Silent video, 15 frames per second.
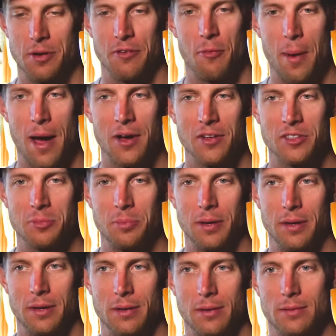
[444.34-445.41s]
a bit of a balance,
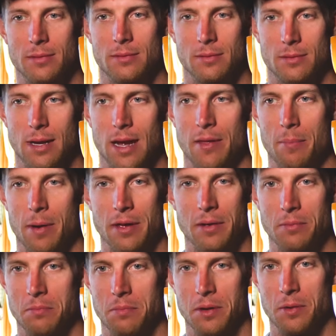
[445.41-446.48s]
but yeah,
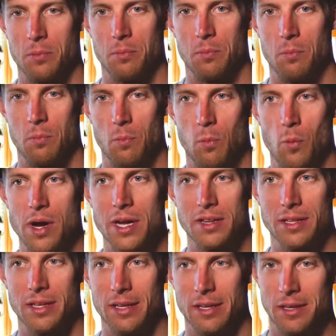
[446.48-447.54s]
my
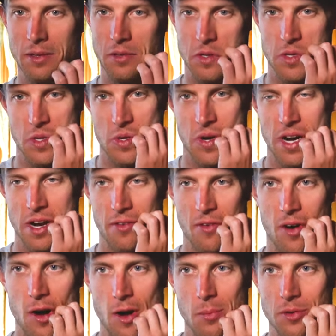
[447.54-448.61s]
weekly training
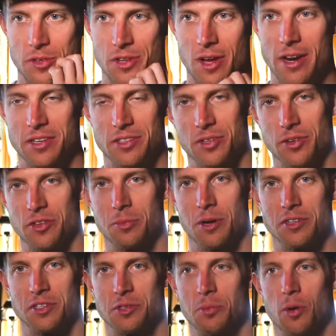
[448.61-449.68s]
volume is not necessarily as
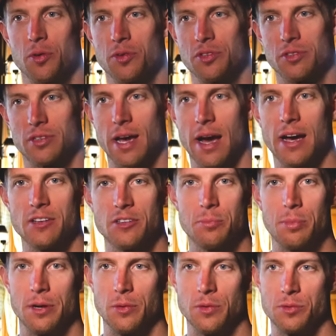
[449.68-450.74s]
much as most guys,
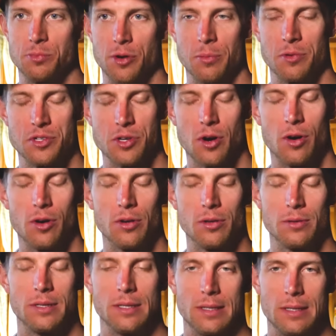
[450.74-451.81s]
but it was pretty much
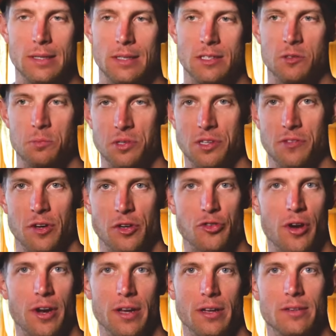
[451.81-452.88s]
all specific
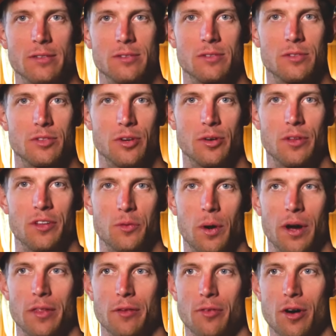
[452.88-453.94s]
training. So that's
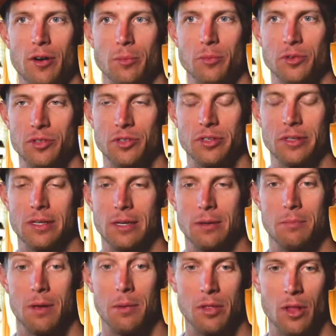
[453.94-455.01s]
why the volume was
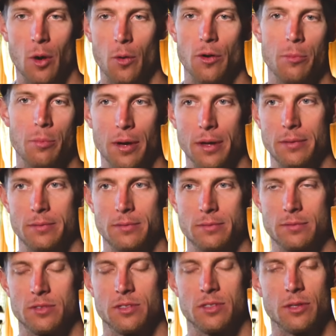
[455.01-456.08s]
maybe lower, but
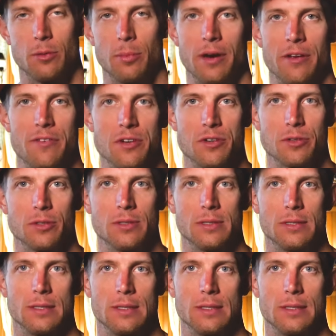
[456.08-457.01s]
still beneficial.